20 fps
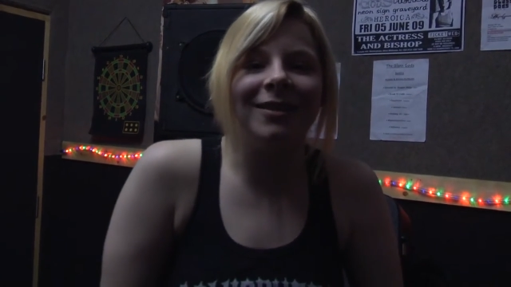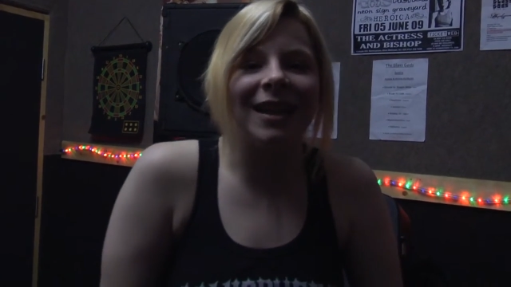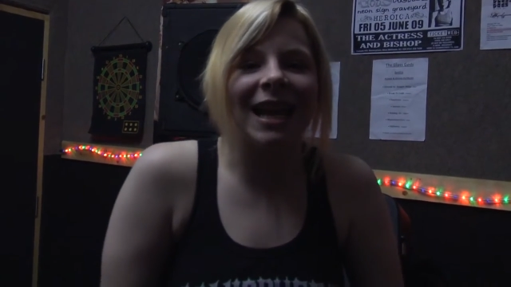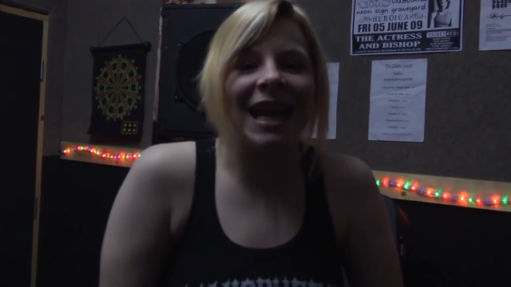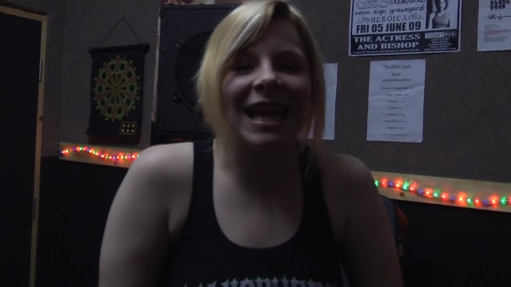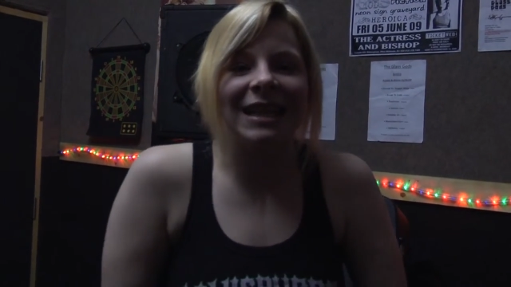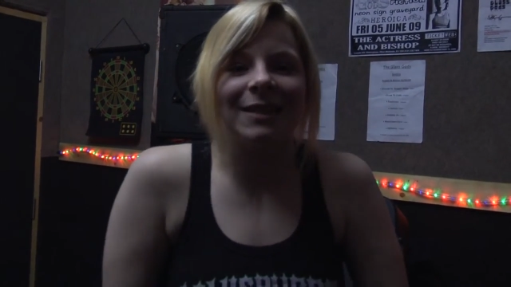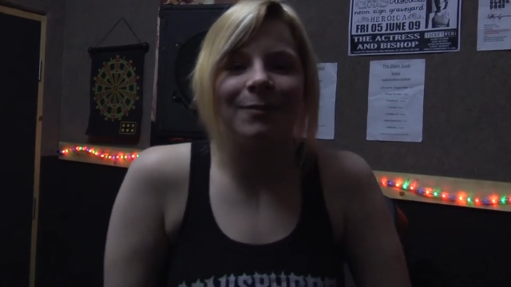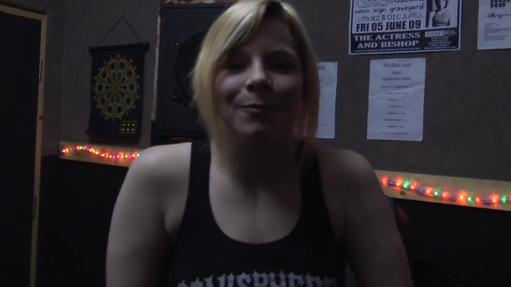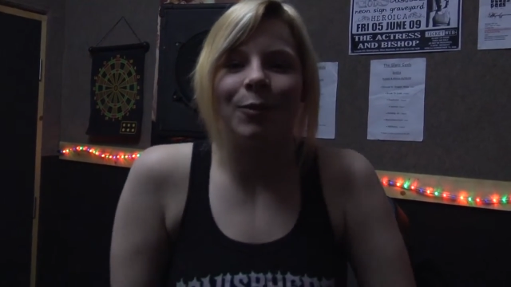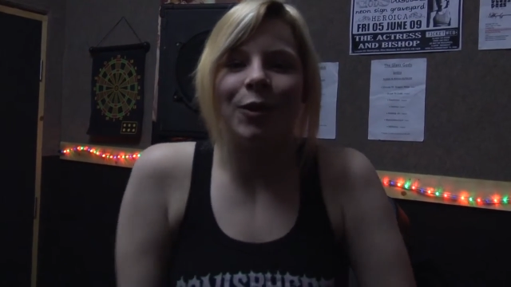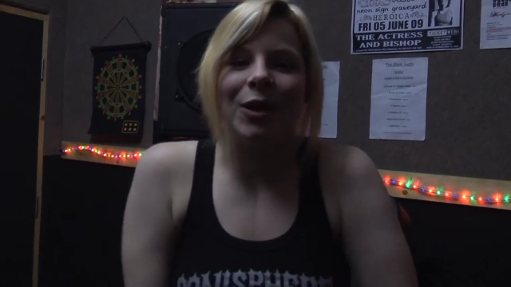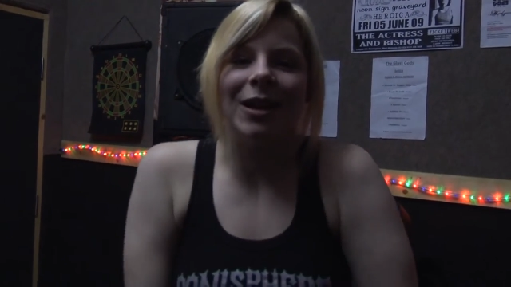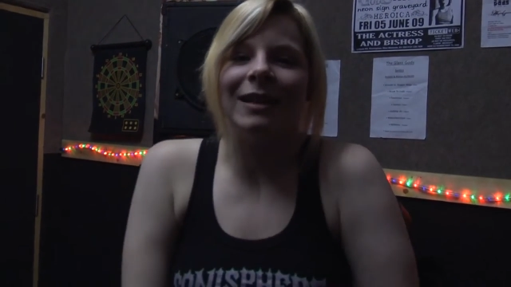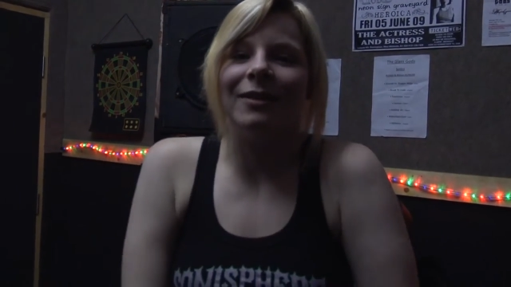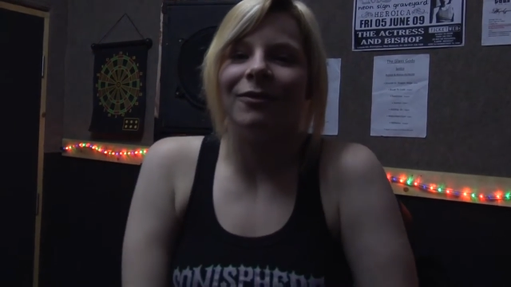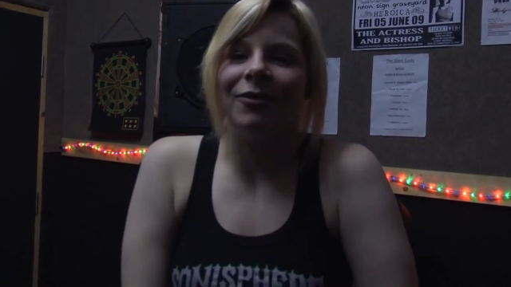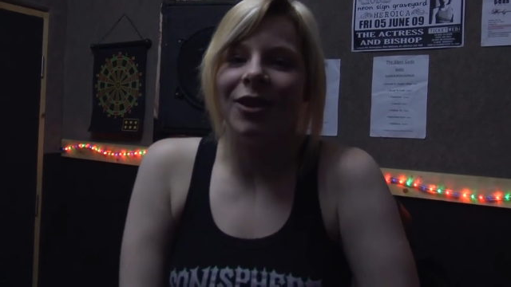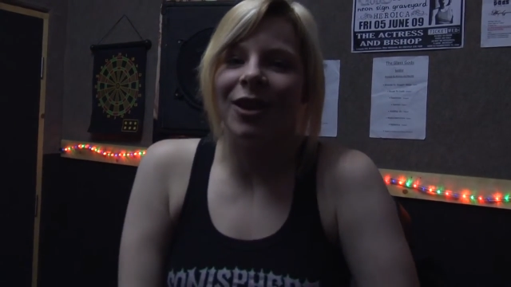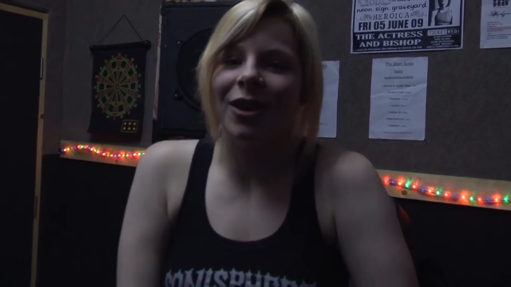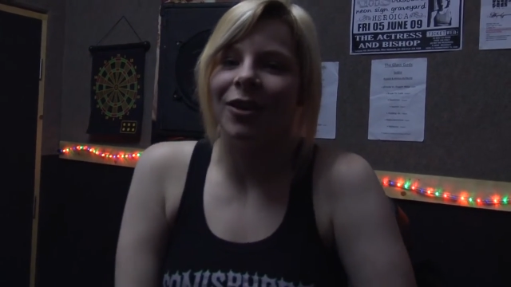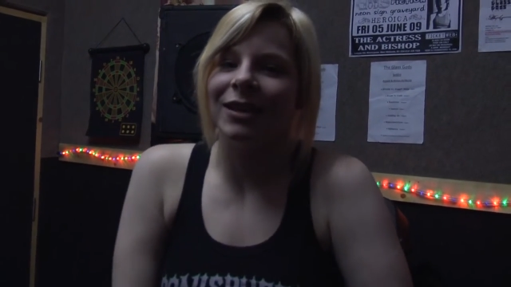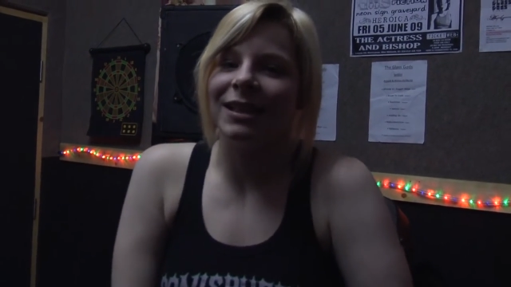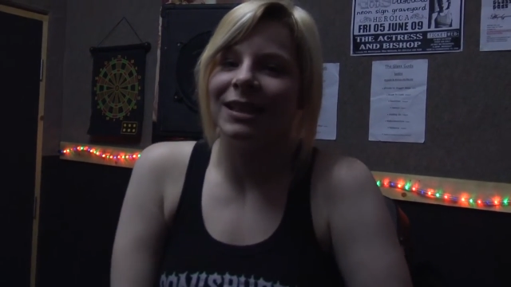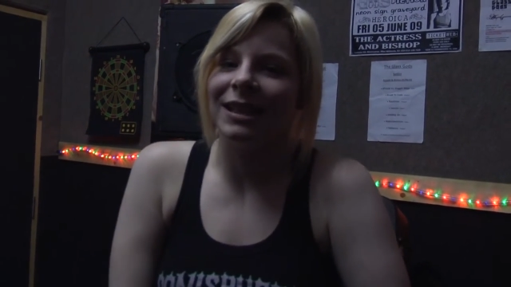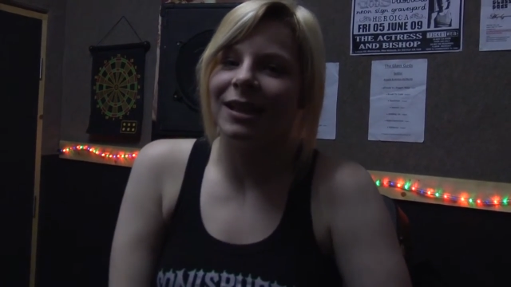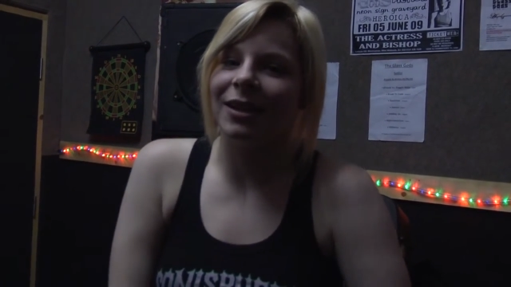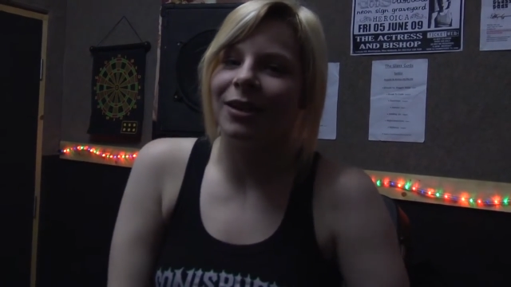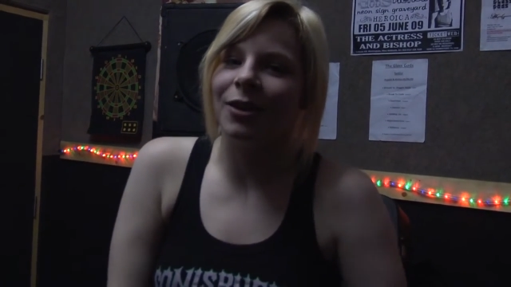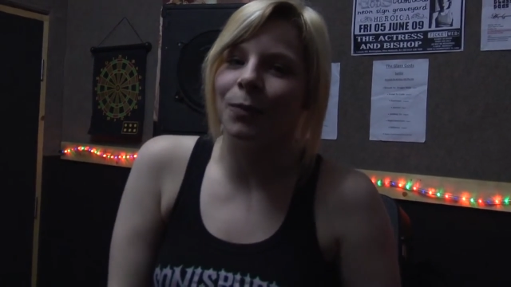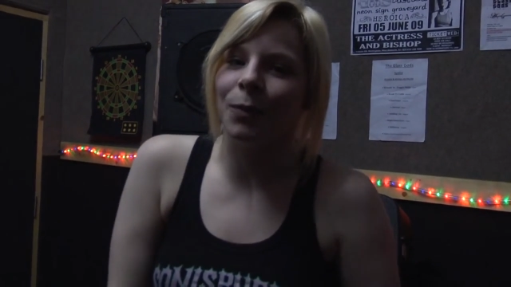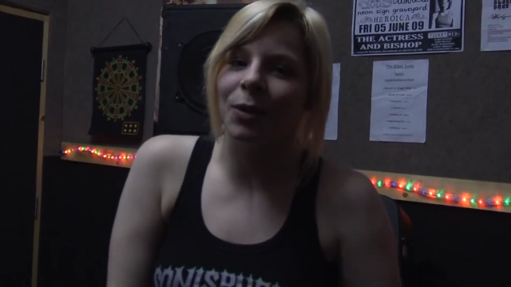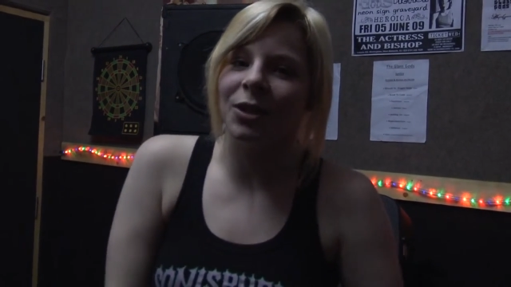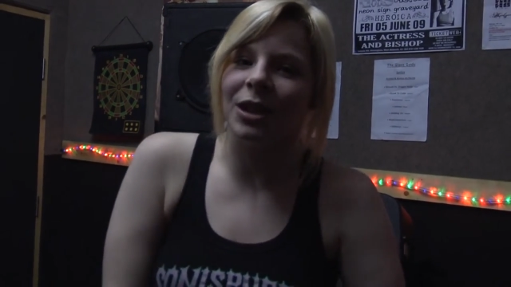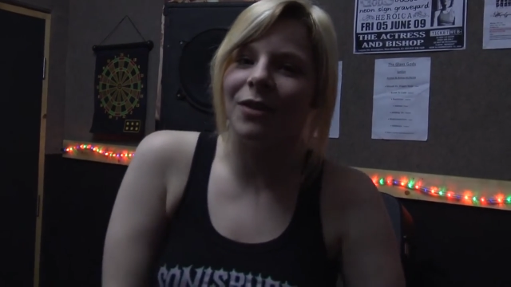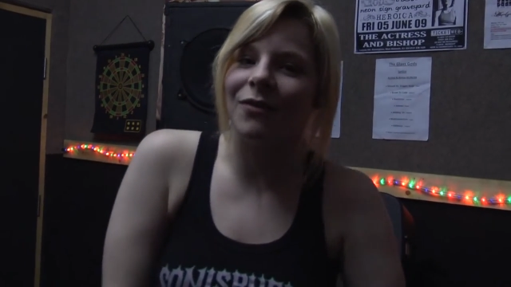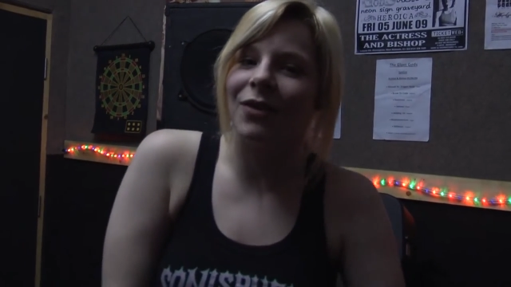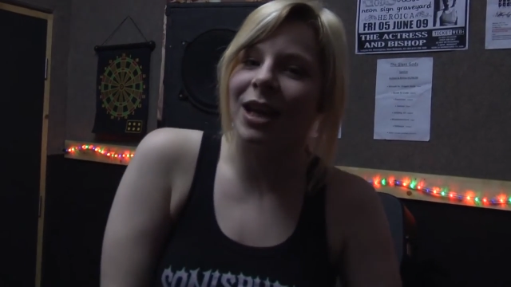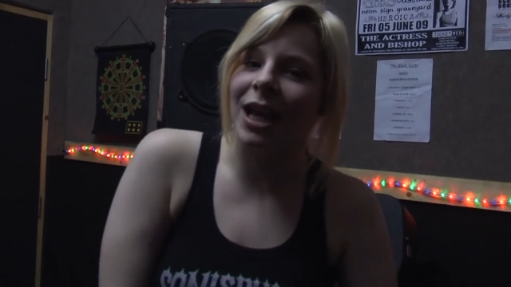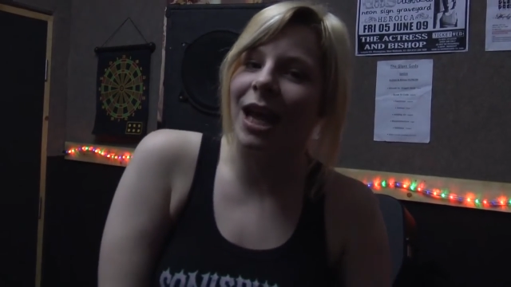it's brilliant for you guys to come watch
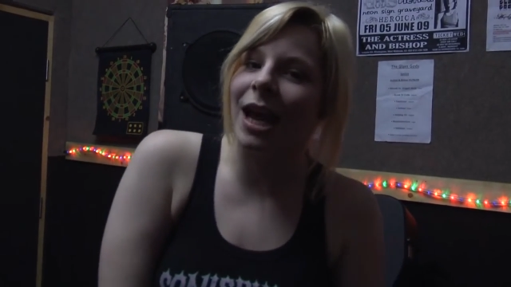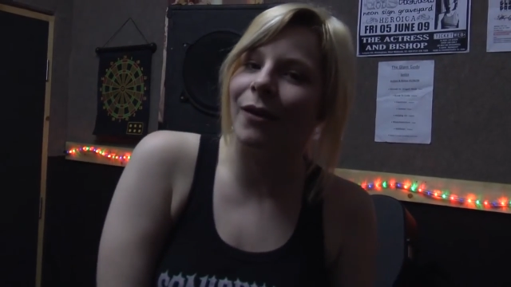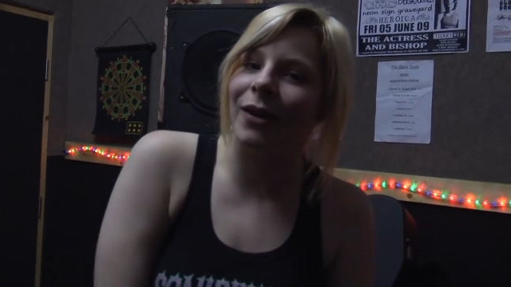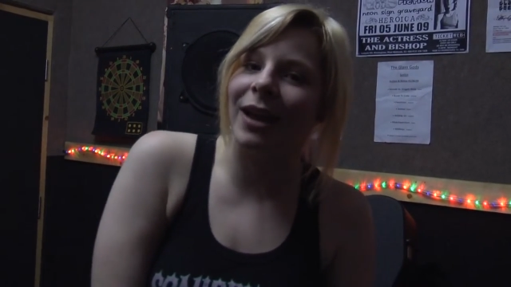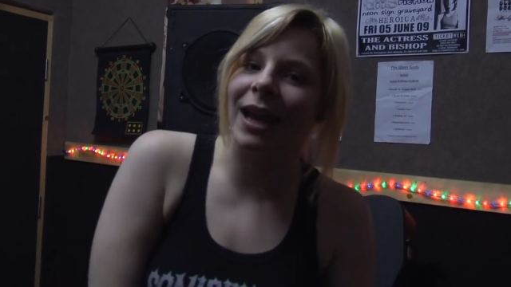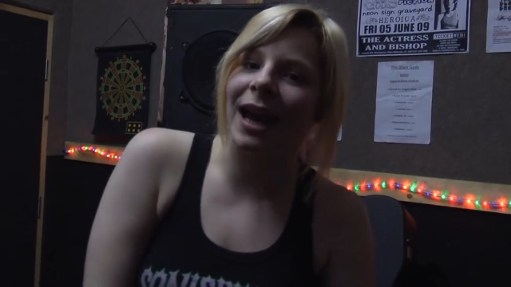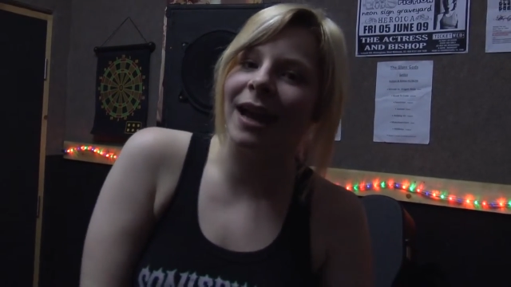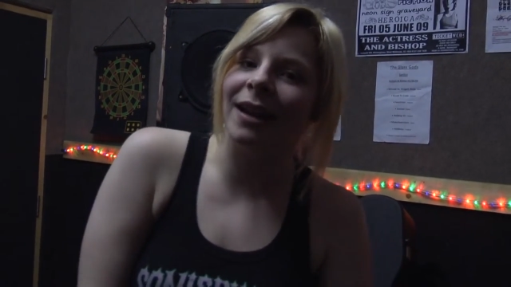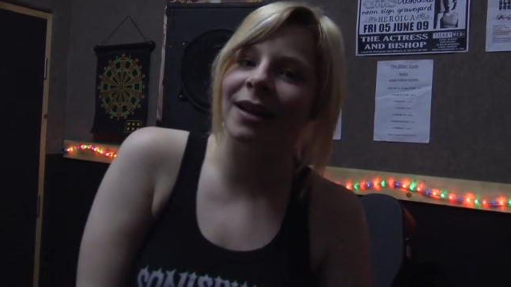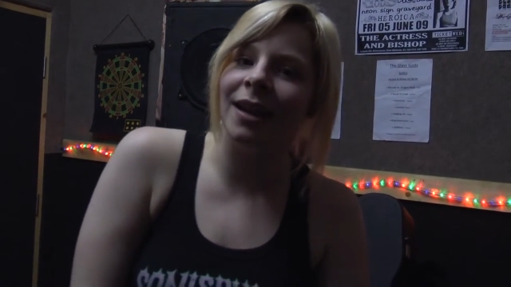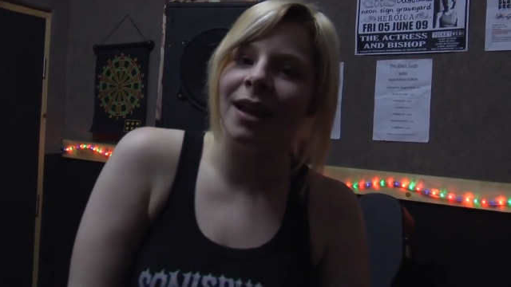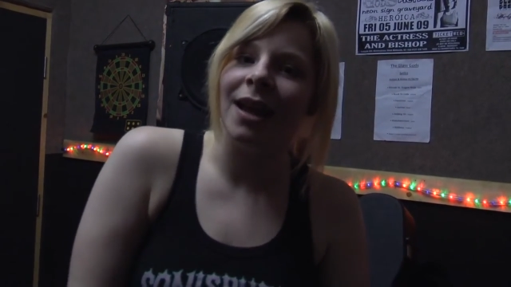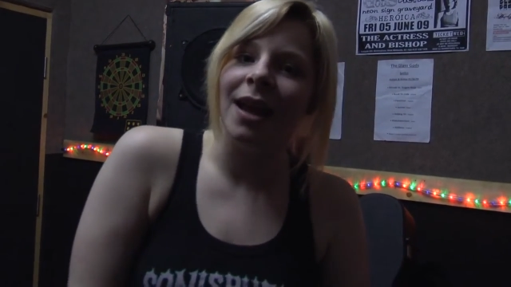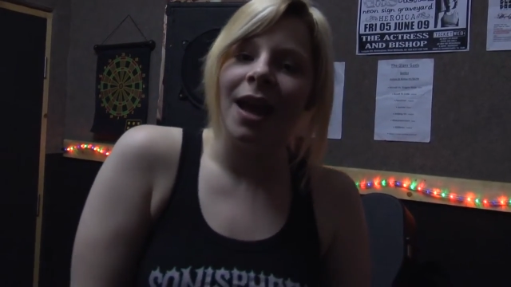our video again.